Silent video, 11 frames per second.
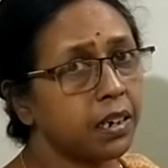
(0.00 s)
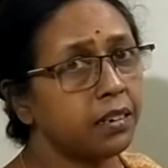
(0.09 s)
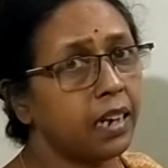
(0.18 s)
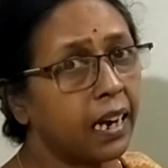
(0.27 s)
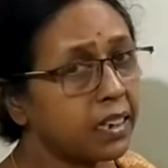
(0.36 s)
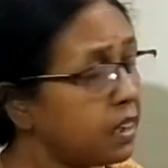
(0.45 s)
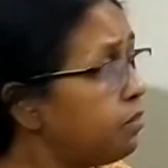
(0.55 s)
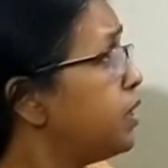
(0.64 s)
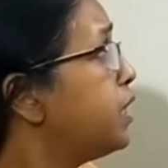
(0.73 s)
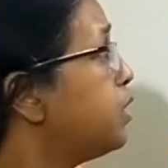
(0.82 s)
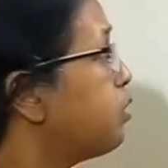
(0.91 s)
the
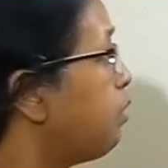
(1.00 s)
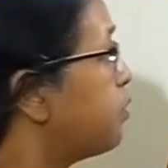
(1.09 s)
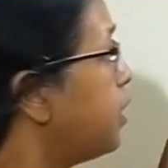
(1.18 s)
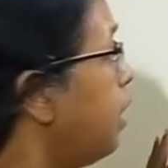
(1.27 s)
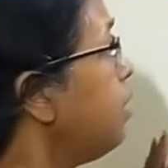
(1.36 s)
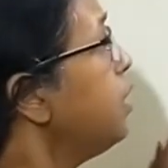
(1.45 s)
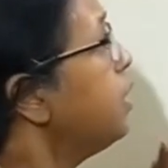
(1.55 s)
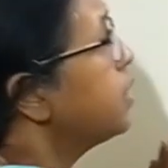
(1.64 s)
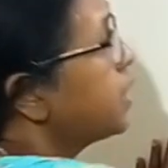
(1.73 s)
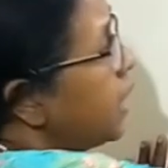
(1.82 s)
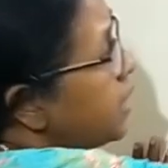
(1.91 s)
activities of the
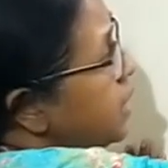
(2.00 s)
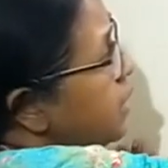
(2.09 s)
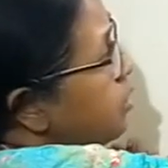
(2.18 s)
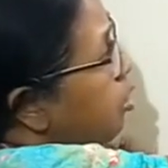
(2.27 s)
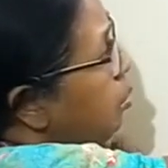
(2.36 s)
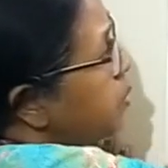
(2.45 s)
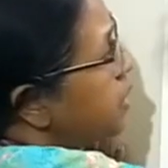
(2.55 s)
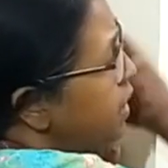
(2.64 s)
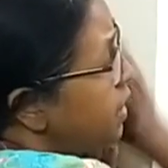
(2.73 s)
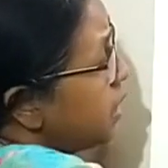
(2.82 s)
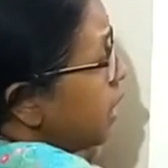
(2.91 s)
standing
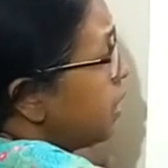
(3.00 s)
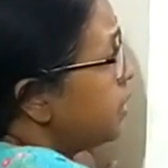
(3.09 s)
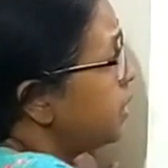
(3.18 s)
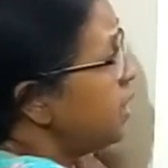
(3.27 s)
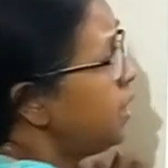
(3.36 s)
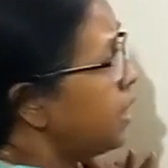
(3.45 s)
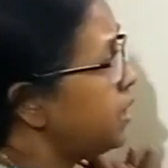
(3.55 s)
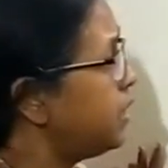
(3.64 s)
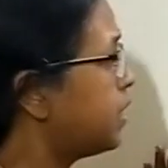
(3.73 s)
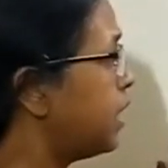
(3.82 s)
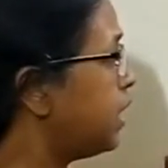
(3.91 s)
committee regarding
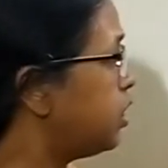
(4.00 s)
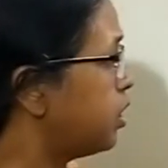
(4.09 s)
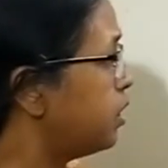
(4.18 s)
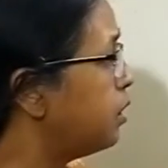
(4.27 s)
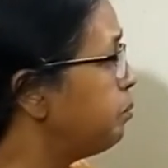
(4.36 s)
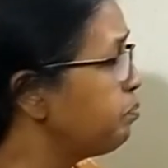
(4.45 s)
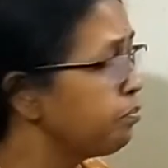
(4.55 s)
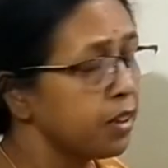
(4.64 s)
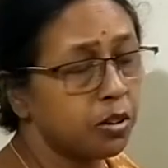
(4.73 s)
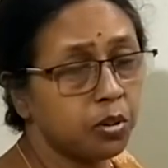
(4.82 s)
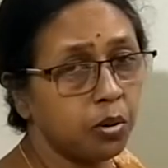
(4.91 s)
legislation.
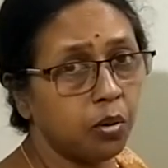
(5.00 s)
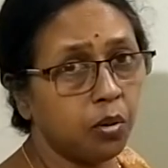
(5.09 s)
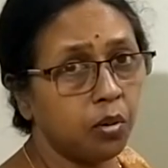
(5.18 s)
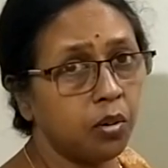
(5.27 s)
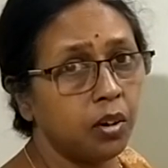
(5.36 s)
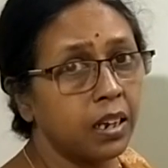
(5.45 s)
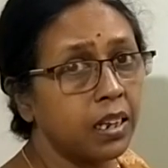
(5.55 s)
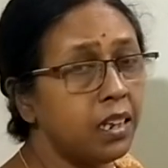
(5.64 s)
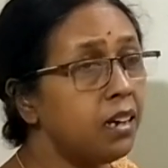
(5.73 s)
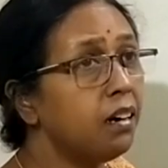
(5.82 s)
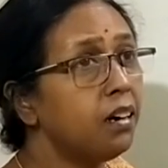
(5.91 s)
So
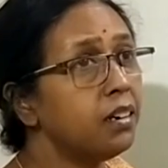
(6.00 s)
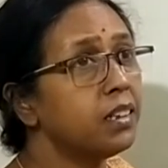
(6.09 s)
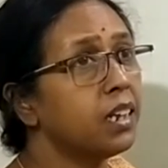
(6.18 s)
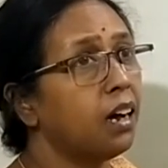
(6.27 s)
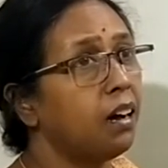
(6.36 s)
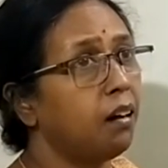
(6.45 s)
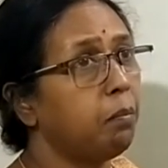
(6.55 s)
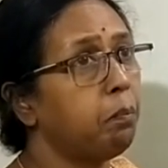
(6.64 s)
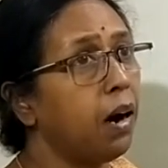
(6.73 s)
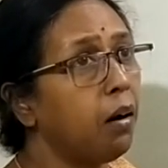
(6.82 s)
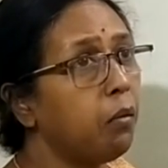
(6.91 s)
here the
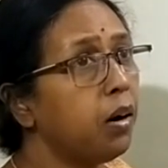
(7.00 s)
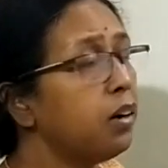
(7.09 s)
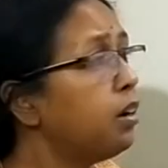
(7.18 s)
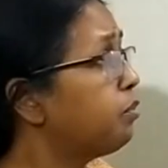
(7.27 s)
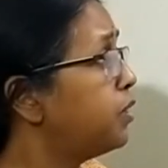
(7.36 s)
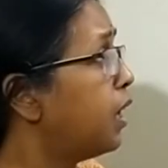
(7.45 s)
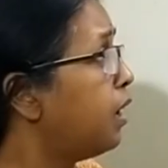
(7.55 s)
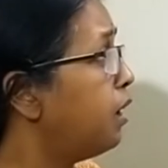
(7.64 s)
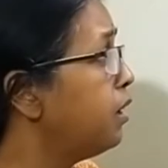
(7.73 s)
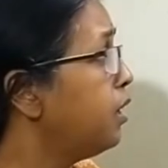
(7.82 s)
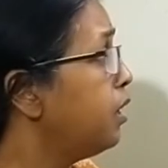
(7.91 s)
power of
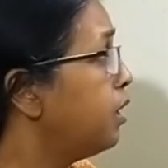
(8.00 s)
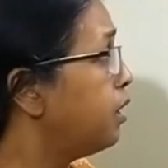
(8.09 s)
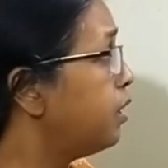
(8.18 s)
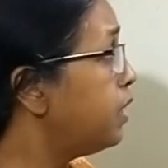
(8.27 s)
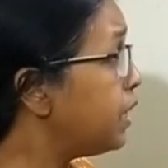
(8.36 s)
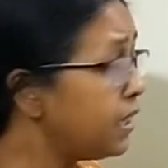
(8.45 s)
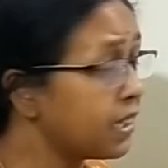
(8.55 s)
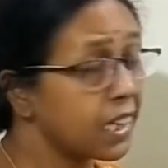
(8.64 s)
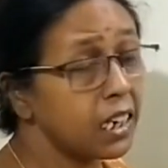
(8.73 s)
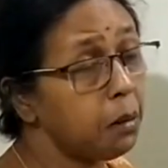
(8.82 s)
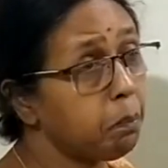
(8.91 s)
the
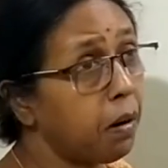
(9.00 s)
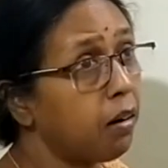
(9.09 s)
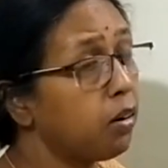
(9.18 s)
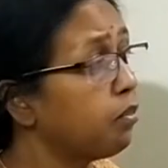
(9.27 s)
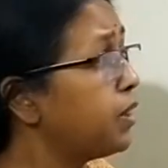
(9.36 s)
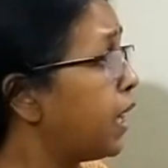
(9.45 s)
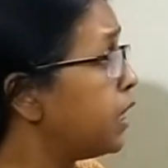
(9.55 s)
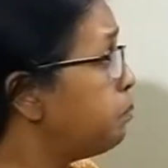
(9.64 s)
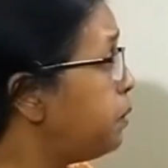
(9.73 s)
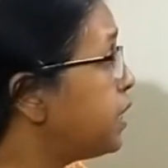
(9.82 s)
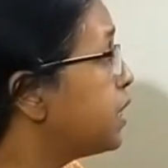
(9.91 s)
legislative power of the
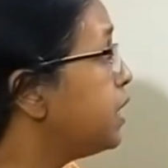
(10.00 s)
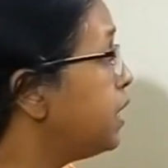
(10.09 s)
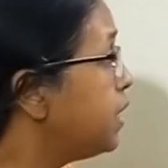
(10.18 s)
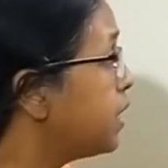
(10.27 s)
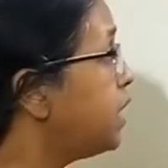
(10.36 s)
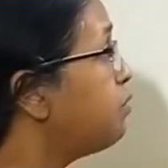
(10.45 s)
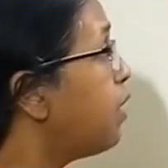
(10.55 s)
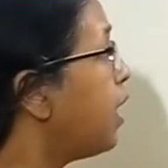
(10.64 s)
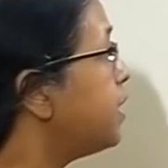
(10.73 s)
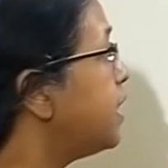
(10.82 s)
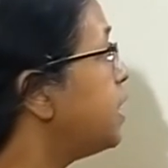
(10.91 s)
NPC is
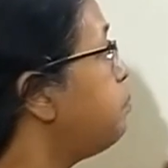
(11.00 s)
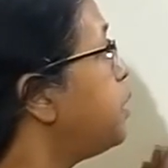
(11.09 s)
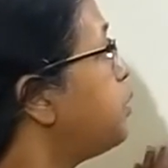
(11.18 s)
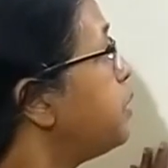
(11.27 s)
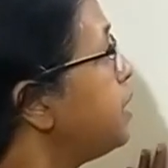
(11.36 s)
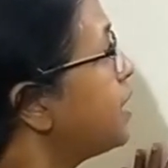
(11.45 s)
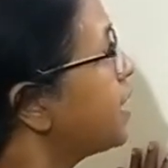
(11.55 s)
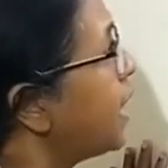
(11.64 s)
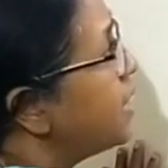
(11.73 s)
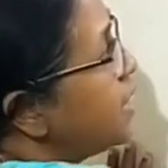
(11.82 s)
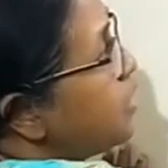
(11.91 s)
divided between
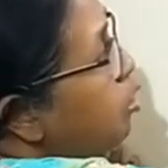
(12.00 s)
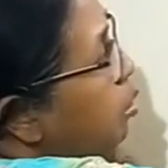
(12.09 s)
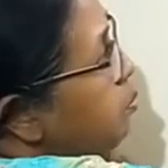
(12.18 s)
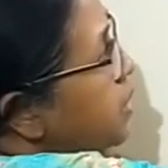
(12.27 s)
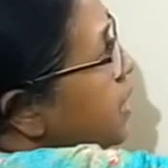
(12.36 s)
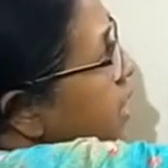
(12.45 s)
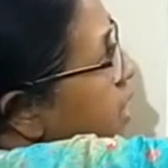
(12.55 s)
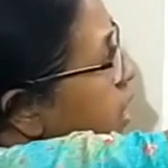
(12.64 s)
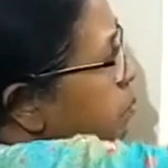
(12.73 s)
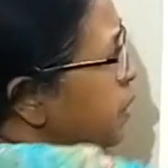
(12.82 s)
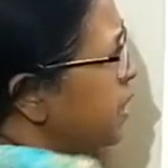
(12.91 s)
standing committee
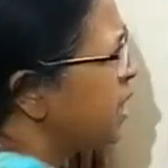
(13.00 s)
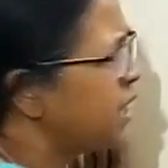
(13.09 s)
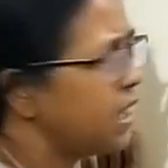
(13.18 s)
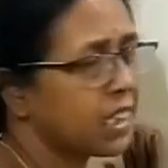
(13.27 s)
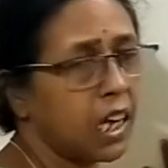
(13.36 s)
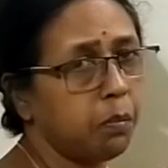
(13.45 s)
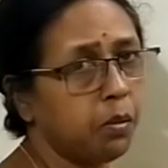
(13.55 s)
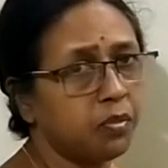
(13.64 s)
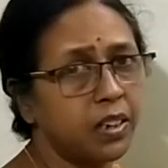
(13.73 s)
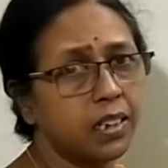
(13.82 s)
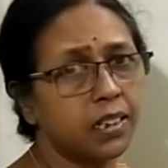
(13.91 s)
and NPC. These type
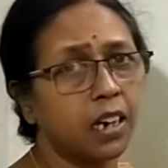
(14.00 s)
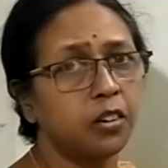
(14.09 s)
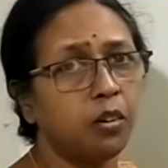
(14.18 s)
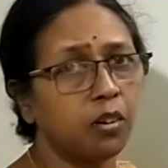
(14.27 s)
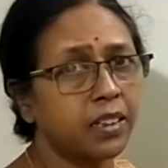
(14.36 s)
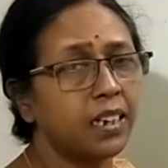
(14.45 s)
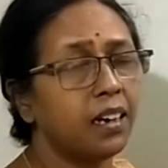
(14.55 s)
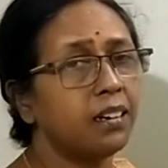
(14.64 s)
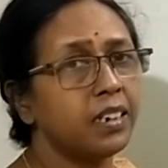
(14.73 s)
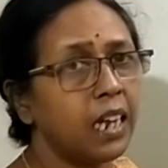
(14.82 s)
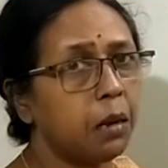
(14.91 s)
of things are not
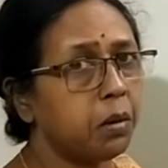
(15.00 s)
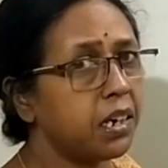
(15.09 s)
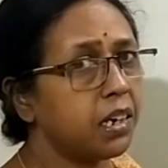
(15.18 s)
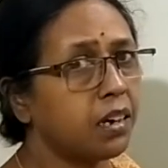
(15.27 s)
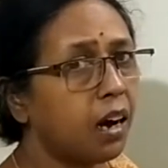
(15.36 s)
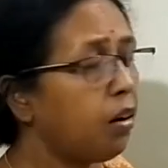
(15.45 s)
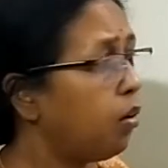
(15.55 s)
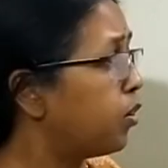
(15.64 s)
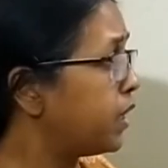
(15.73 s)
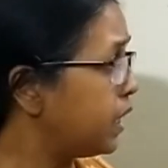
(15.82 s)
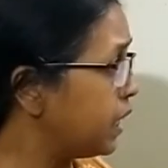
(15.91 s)
there in America
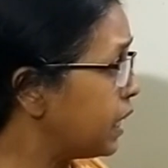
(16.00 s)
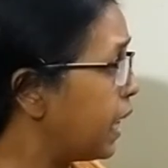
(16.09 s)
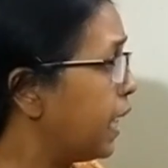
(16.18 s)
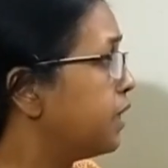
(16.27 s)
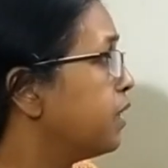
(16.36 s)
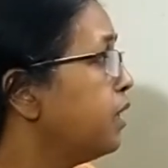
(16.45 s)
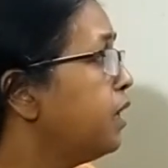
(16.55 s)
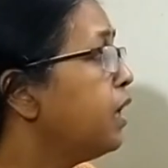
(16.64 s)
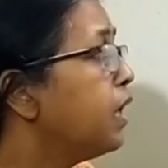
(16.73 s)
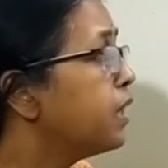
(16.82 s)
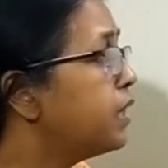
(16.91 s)
or in England.
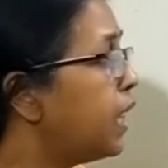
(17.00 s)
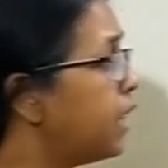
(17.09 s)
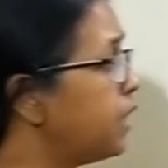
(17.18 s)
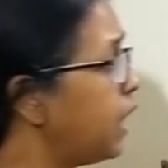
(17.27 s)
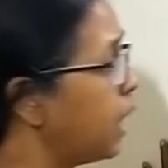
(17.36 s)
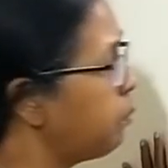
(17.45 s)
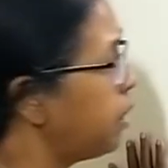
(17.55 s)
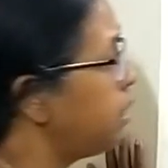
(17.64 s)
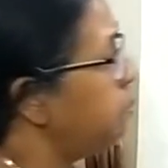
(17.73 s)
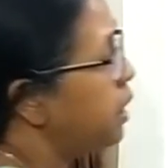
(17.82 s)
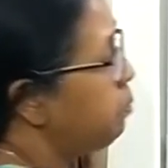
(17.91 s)
Then
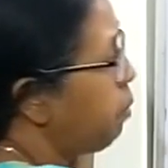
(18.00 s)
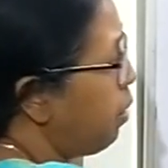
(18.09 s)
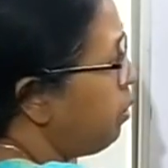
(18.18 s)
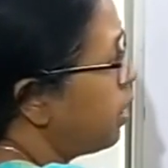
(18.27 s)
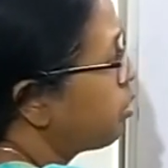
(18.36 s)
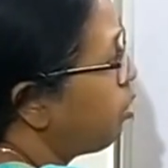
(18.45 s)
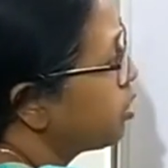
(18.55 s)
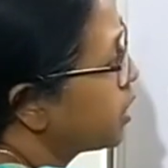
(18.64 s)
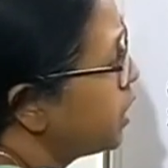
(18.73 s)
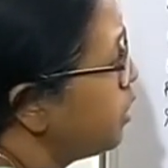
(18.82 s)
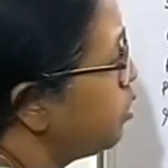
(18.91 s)
amendment power.
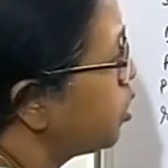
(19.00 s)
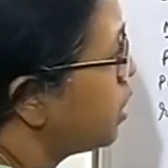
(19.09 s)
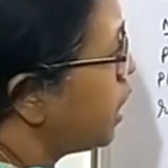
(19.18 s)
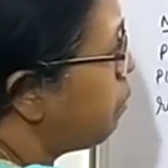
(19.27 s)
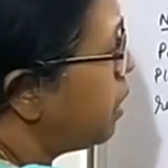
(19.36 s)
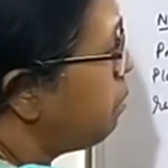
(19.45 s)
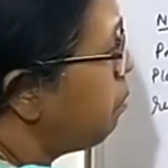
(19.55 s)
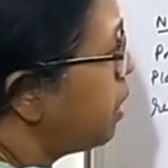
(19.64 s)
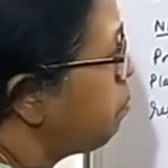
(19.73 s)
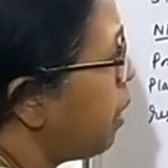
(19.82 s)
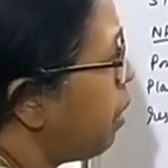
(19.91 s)
Constitution
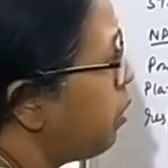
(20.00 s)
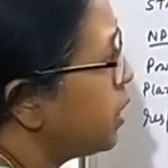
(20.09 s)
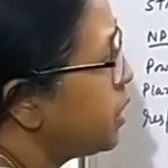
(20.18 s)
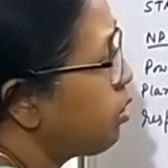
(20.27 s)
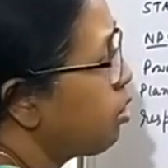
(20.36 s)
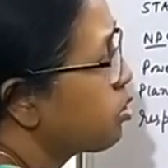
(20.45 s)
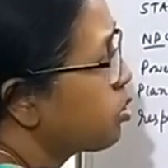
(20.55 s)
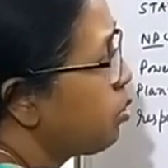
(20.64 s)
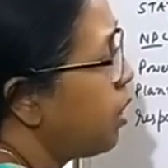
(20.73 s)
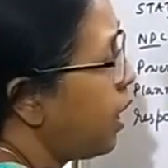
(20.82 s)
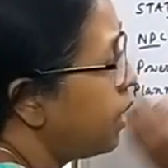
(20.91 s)
amendment power is
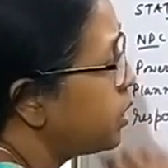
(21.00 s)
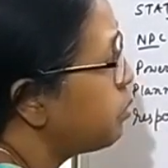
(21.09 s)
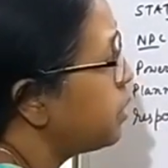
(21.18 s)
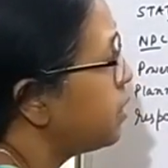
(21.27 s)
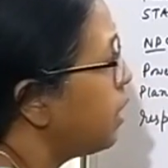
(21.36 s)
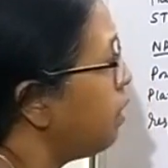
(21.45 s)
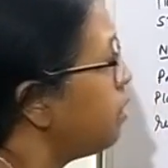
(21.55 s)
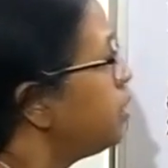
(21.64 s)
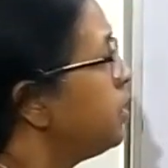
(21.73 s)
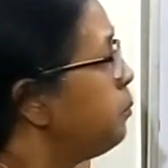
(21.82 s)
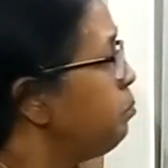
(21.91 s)
also lies with the
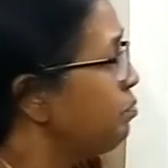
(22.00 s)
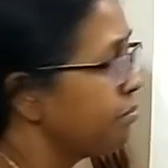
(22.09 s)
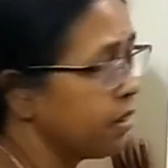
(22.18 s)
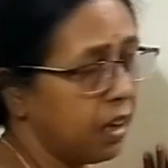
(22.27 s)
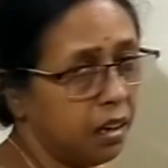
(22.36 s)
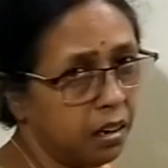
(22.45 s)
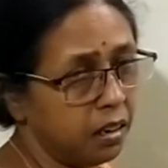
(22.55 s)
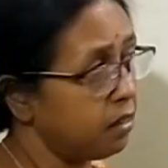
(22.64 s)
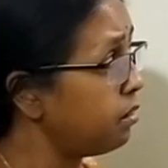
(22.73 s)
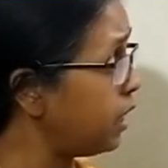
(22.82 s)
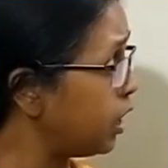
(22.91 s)

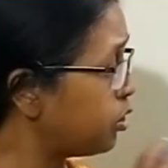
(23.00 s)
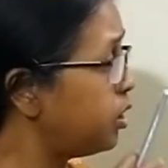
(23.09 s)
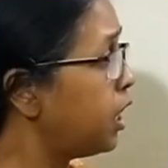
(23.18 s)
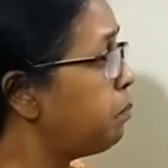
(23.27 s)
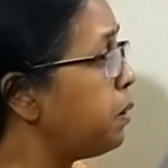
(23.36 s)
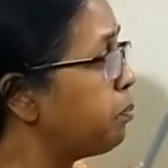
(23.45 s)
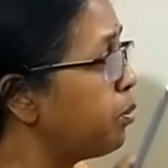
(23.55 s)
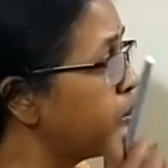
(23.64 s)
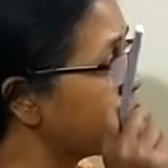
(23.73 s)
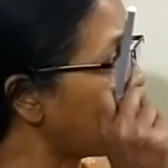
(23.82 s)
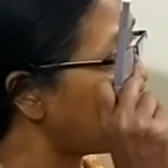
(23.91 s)
National
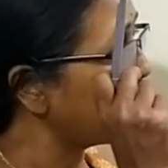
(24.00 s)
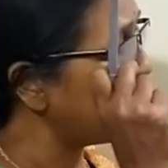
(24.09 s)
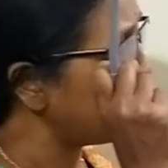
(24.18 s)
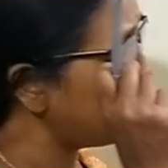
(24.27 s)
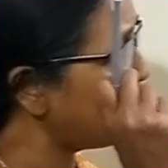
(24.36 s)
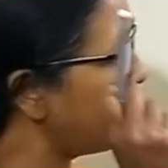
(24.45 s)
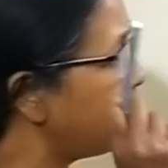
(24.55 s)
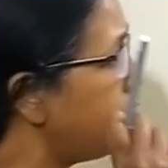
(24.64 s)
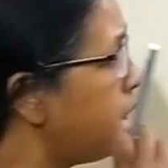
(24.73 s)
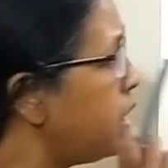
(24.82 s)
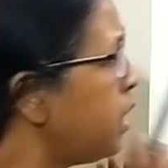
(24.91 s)
People's Congress,
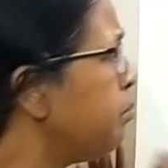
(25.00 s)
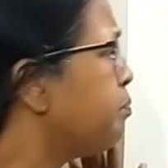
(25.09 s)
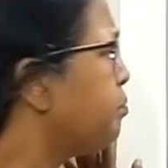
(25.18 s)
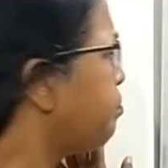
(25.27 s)
generally